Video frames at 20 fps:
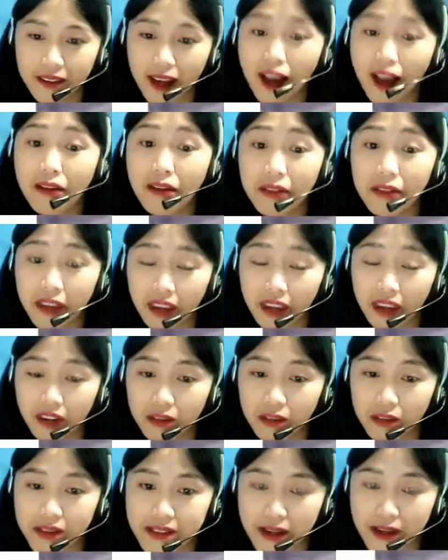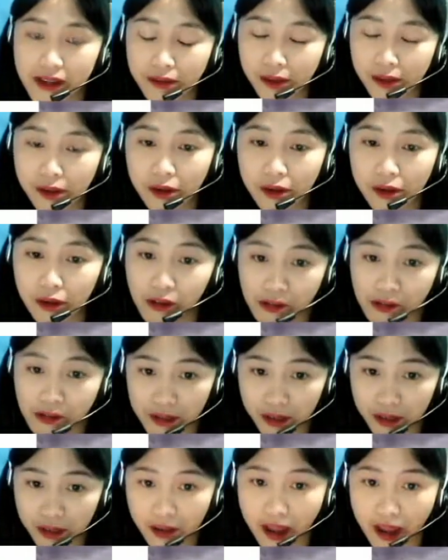Yeah, how about you? What time do you go
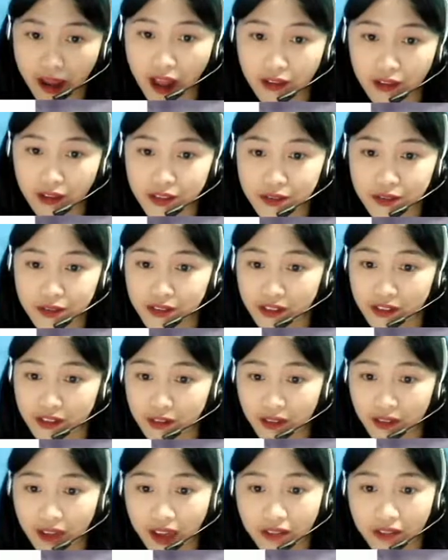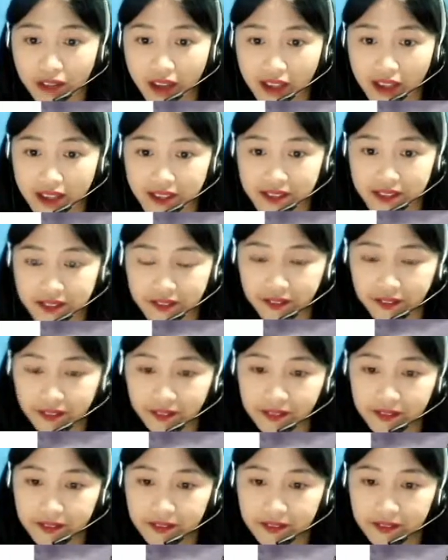home in your house to get rest?